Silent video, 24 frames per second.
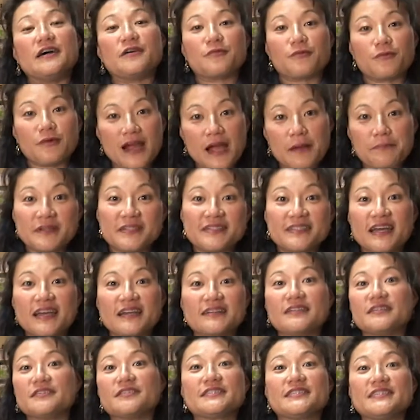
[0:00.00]
rapid
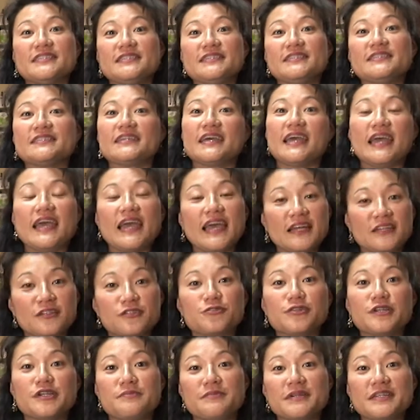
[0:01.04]
diagnoses and
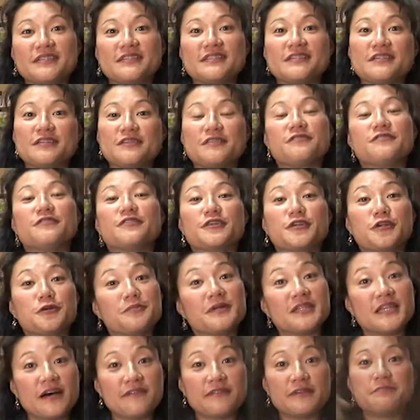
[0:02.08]
treatment for your
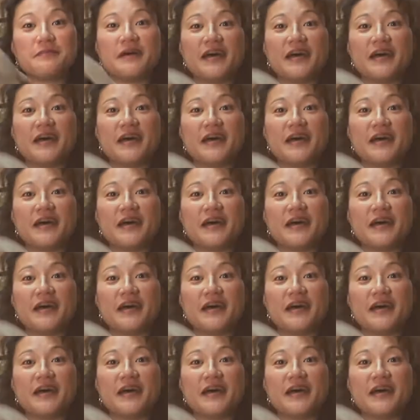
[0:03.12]
beloved